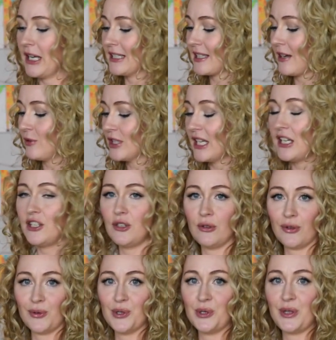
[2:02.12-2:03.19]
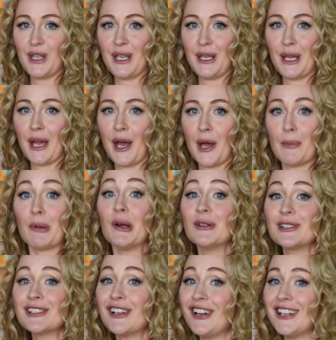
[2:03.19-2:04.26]
because I will take you through the
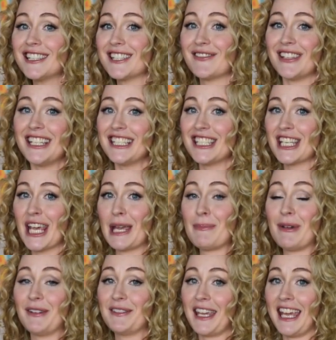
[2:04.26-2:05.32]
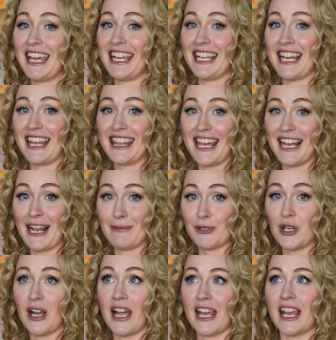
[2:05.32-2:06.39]
pros and cons of each type of cane that I'm
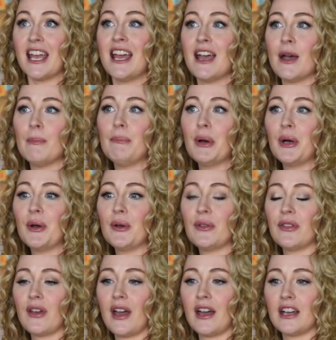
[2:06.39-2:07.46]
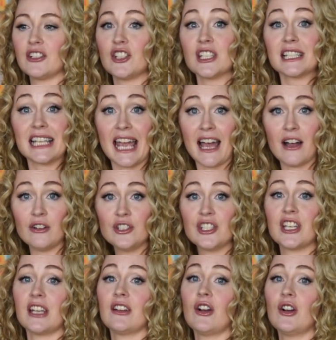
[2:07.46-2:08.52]
trying, both just
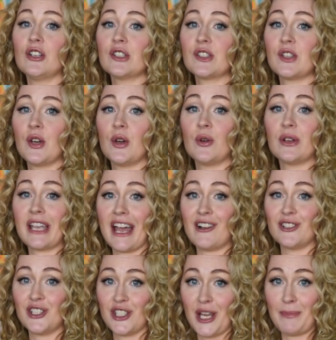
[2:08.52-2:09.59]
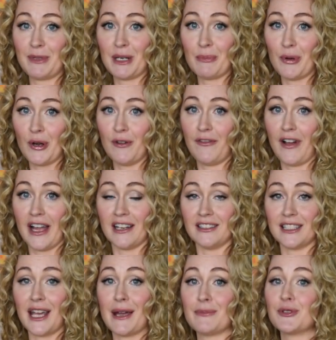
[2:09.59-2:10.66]
gouged and also gouge shaped and
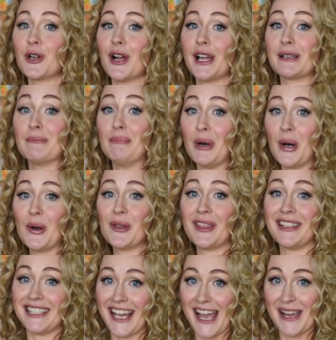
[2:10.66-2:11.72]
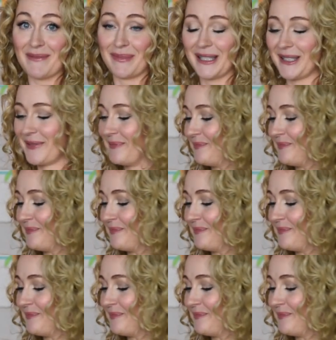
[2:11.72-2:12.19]
profiled. I'm trying both types.